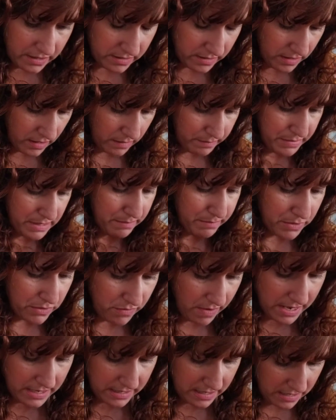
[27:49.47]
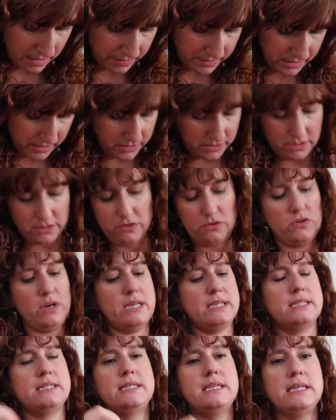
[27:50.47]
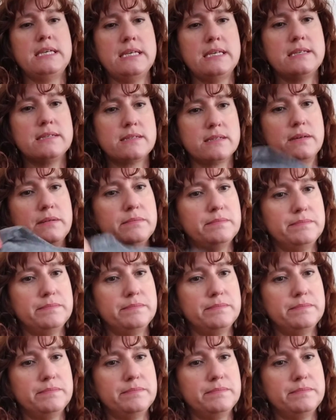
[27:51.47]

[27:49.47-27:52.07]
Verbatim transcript: good on people right now, these distressed tees.